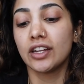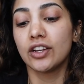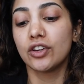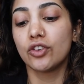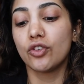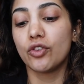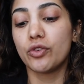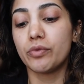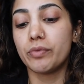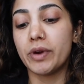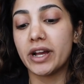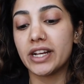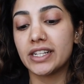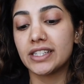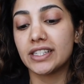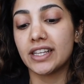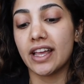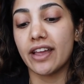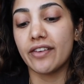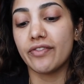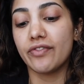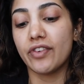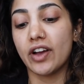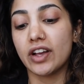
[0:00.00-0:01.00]
Laura
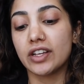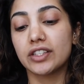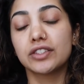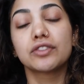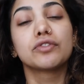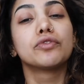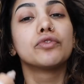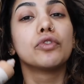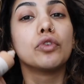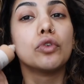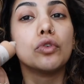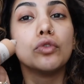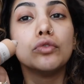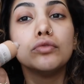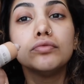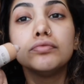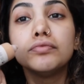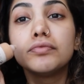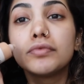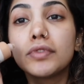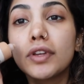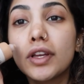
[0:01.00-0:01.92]
Mercier first of all.